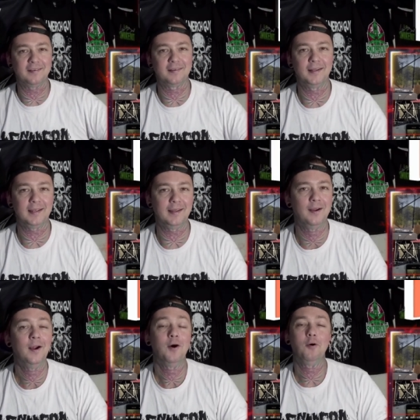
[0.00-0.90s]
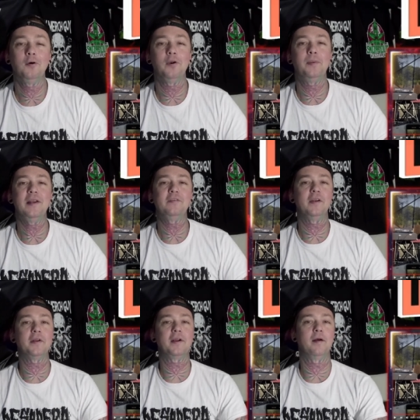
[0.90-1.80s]
Just click it, or go to
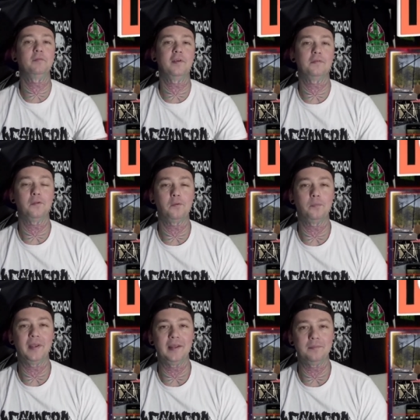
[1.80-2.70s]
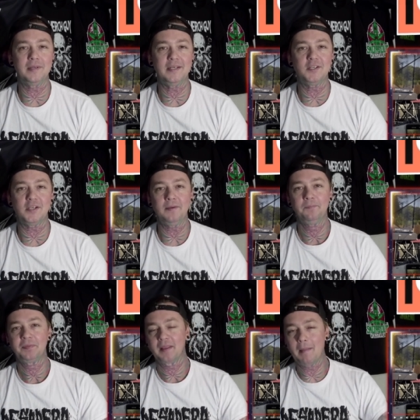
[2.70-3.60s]
patreon.com slash localbandbg.
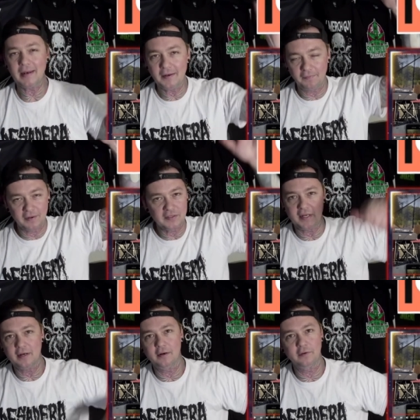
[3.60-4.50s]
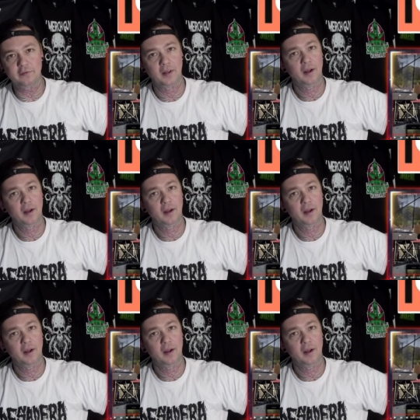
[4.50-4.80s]
Many different tiers